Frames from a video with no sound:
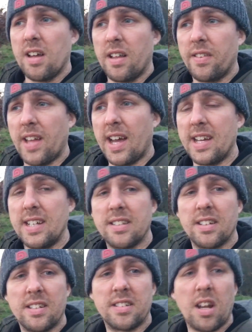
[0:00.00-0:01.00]
and that is
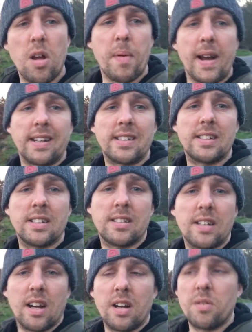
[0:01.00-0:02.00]
a Scopex.
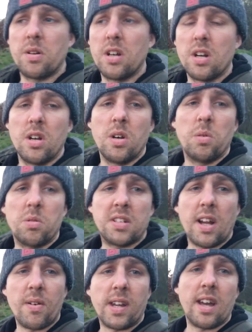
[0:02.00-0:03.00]
So we'll
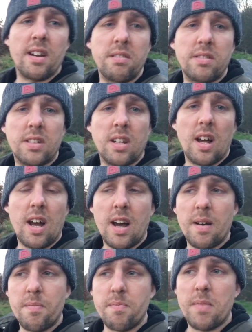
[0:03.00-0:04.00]
see how it goes,
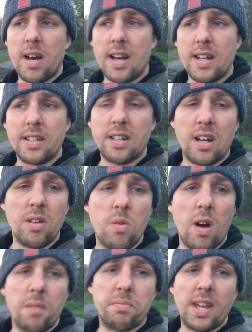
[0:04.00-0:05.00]
and I will
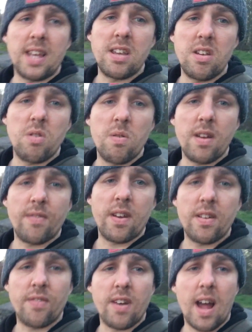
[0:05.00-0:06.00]
update you if
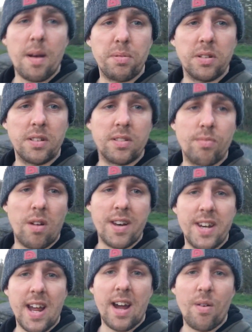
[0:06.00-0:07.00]
anything happens. Right
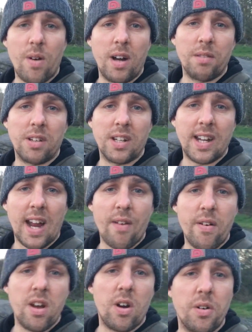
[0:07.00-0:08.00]
now I'm going to
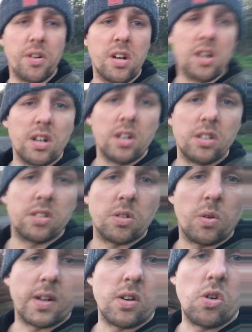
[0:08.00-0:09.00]
carry on
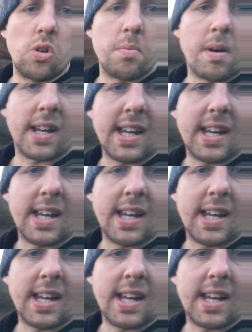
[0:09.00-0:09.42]
sorting all my